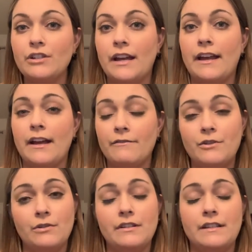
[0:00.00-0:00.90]
I have
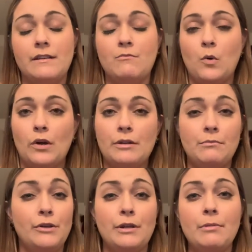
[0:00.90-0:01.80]
noticed it more in
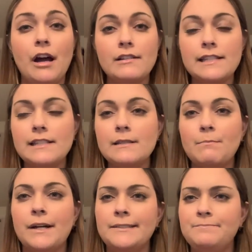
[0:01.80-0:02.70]
beauty boxes,
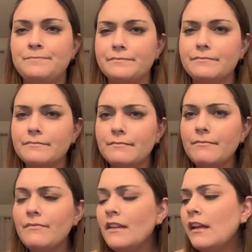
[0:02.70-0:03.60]
but
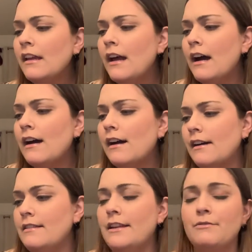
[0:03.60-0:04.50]
uh,
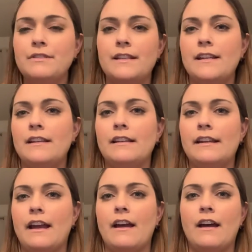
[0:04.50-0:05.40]
they were saying like
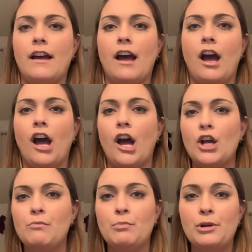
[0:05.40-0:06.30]

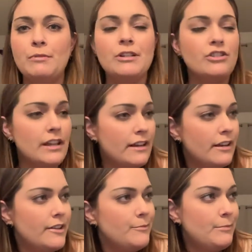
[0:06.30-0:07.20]
pretty much
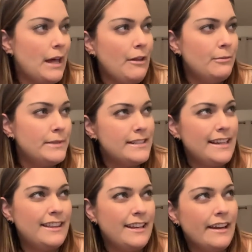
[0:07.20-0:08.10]
like Elemis I
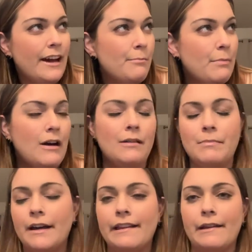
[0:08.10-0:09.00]
think got bought
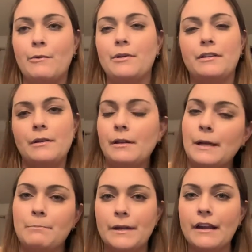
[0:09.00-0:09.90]
by like one of the
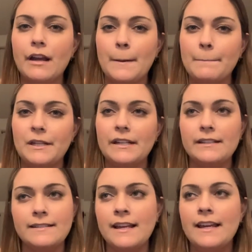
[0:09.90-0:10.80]
like big
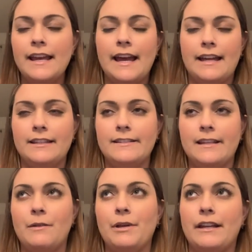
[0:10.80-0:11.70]
companies. At this
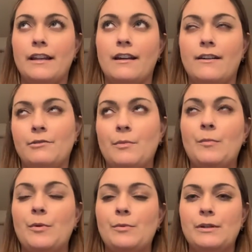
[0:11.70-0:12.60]
time, I cannot
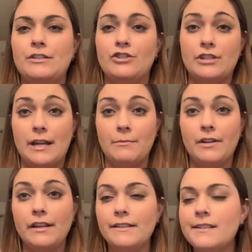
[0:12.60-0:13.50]
remember which name it
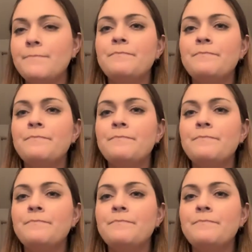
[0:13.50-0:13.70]
is.